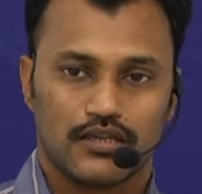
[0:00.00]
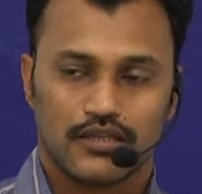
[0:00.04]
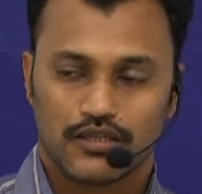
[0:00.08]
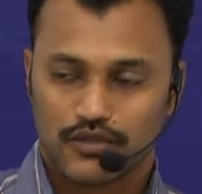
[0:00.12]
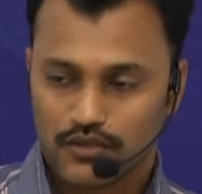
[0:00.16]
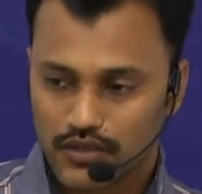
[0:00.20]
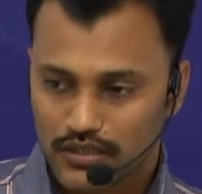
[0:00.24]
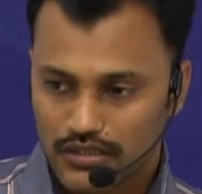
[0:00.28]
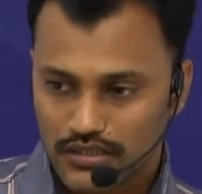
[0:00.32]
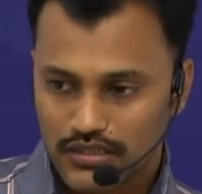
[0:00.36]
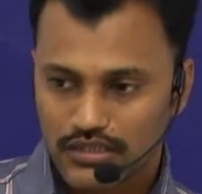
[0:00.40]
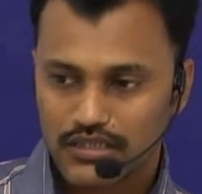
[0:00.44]

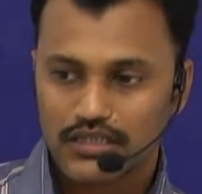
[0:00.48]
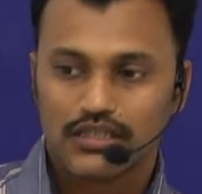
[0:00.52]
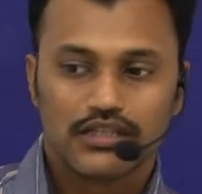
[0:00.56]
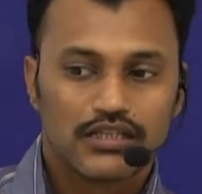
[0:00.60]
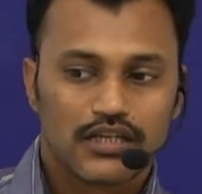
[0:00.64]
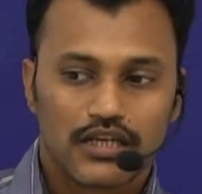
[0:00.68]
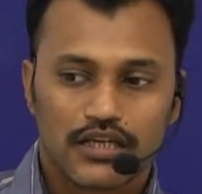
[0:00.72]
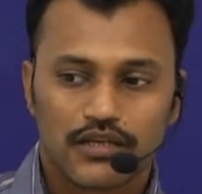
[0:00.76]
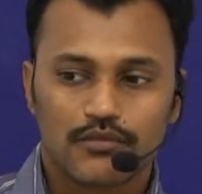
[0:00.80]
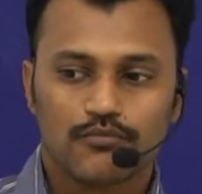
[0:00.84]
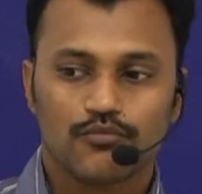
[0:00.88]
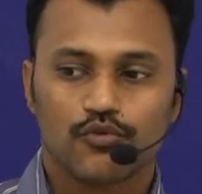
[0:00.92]
You can see
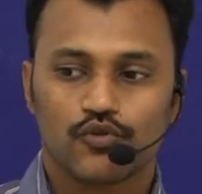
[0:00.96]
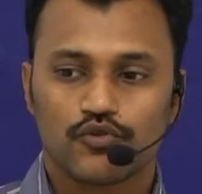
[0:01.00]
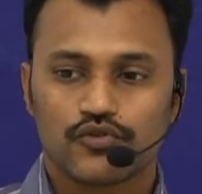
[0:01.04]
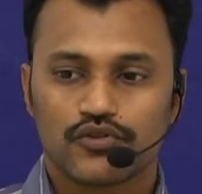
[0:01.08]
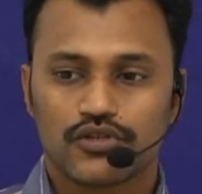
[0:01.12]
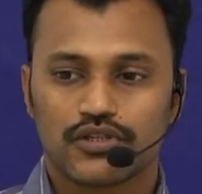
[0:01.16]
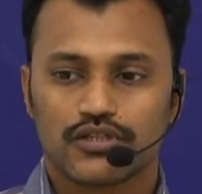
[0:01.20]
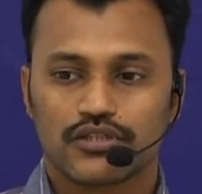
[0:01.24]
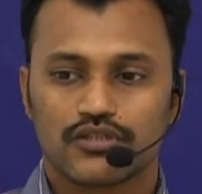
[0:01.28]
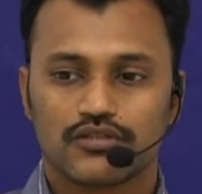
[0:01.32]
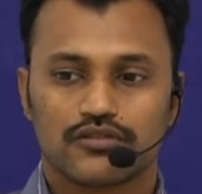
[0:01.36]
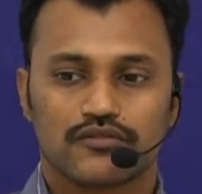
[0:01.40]
the
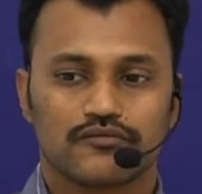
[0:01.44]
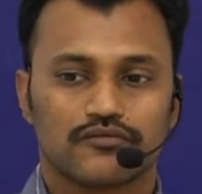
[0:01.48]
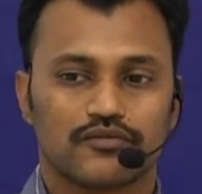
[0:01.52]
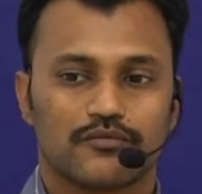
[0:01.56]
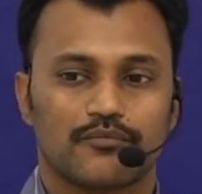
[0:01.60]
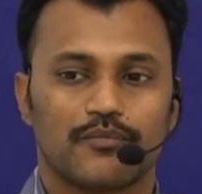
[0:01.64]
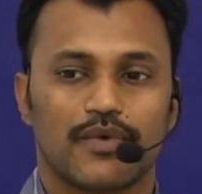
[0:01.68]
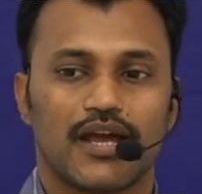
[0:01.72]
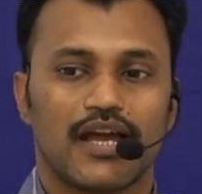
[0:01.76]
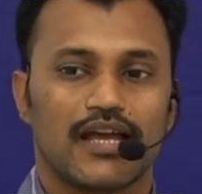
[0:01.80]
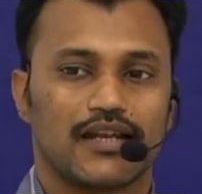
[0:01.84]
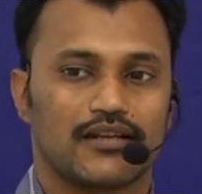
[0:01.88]
emotions of the
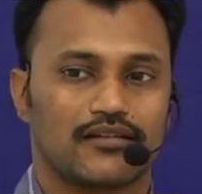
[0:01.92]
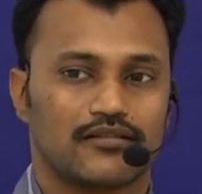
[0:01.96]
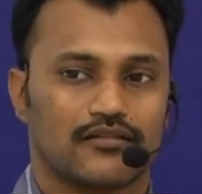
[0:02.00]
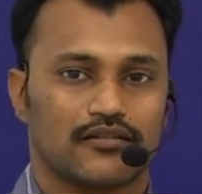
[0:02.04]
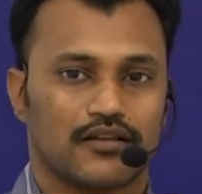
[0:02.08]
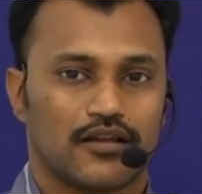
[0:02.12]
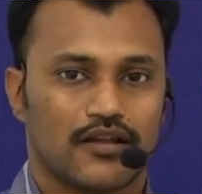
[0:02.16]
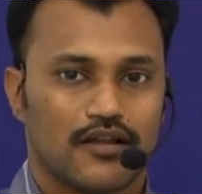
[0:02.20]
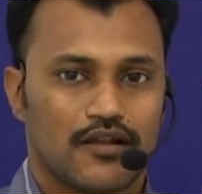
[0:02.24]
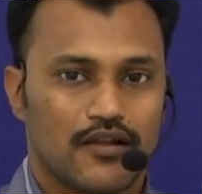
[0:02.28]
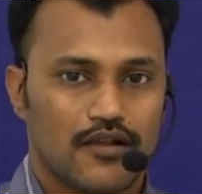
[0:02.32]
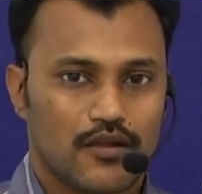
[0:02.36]
man
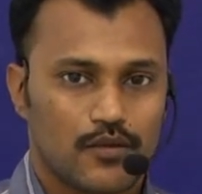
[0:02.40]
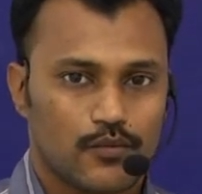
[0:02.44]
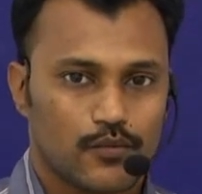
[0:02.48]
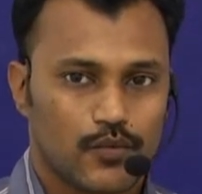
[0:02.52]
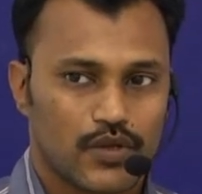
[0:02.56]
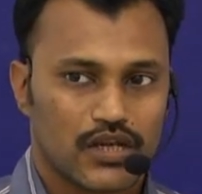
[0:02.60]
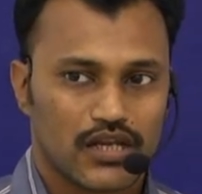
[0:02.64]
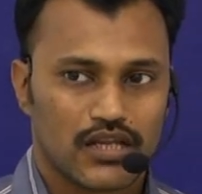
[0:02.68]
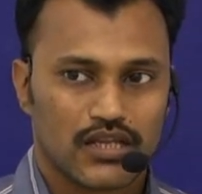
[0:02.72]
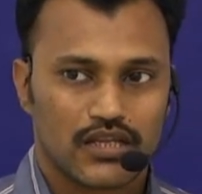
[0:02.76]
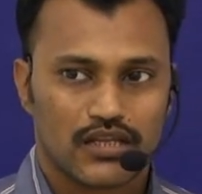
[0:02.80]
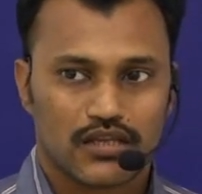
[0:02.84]

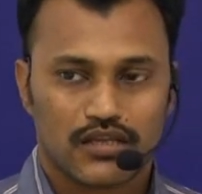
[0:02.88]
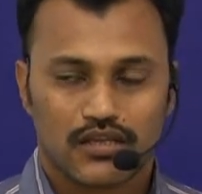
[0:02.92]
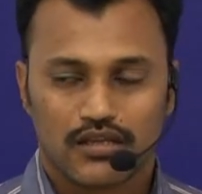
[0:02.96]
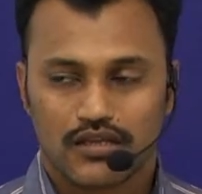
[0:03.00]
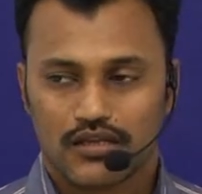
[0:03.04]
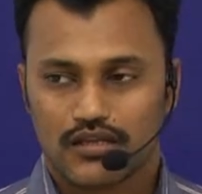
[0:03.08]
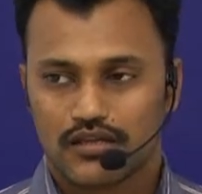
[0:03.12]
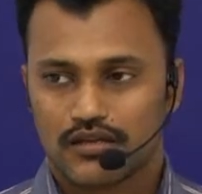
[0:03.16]
when he